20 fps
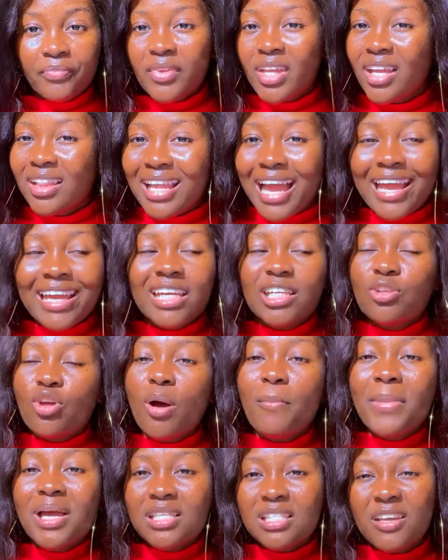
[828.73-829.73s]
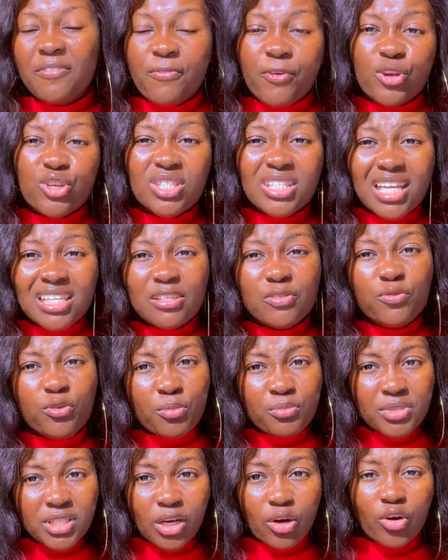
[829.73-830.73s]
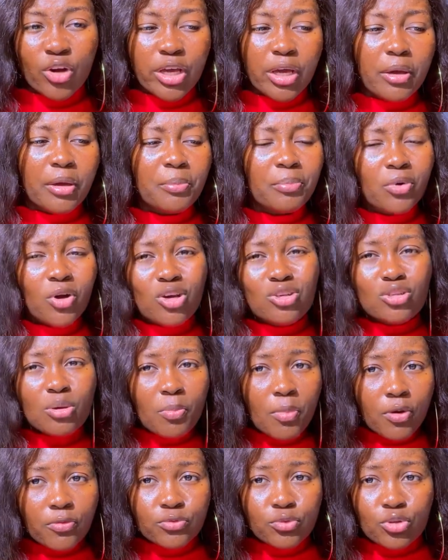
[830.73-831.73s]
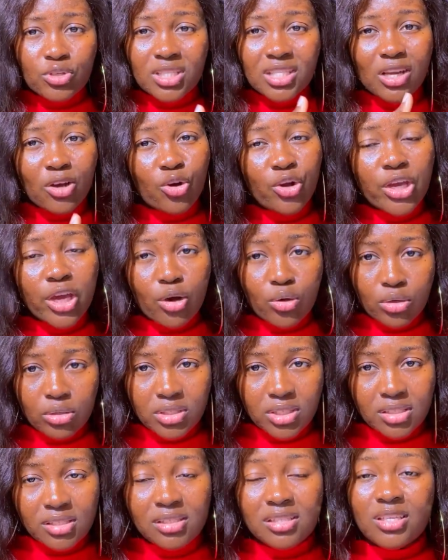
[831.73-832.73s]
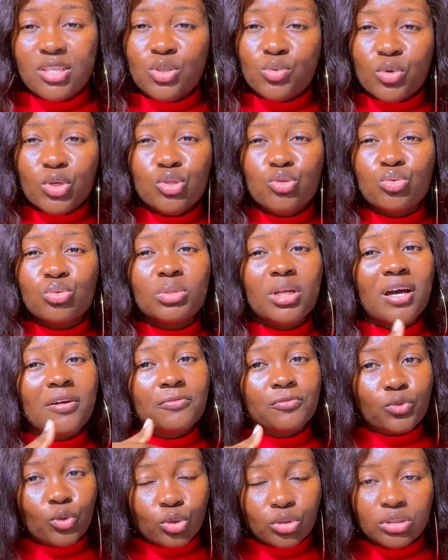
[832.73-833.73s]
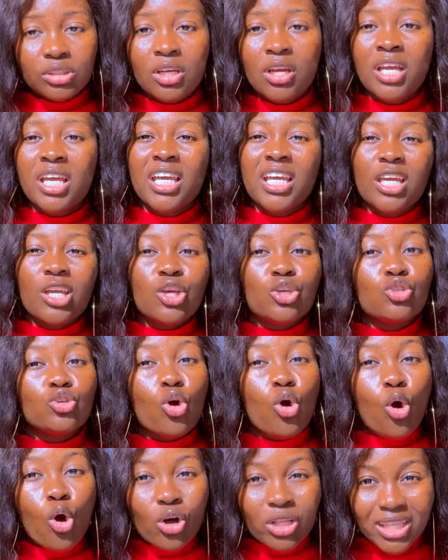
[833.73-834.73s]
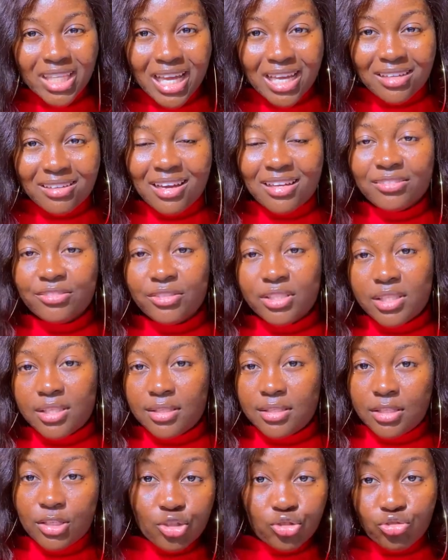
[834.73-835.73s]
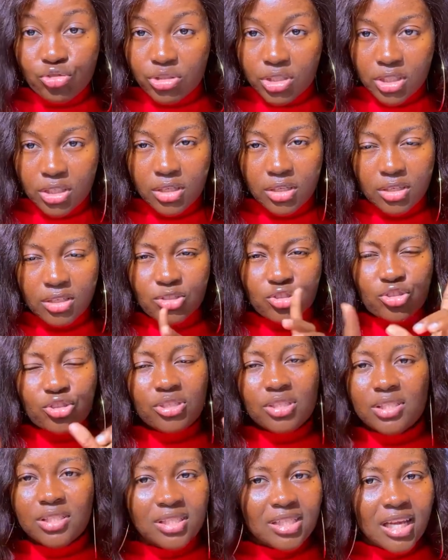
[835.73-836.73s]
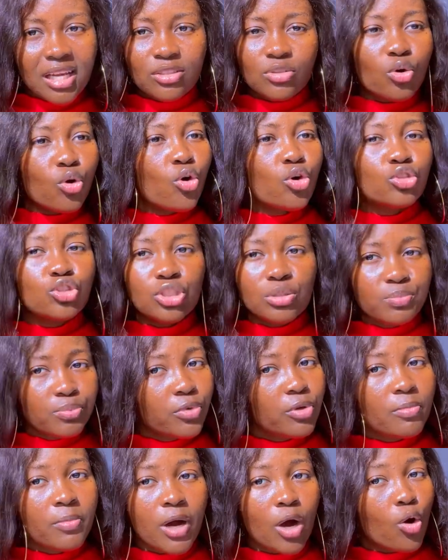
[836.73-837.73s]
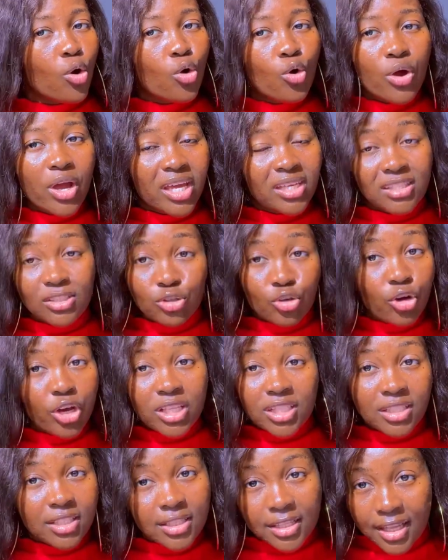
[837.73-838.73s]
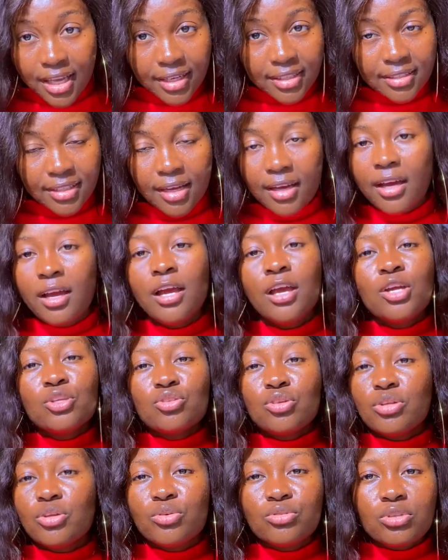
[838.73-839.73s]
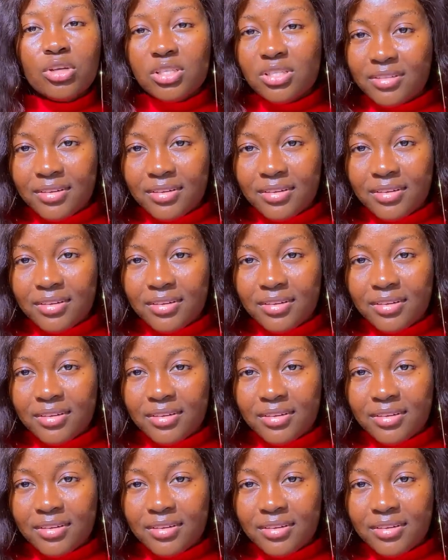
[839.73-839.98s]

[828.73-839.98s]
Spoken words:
Like it not makes sense for you starting from second year, because some of those second year courses is what you would have done in your undergraduate degree. Do you understand? Or diploma or OND or anything like that. So they'll just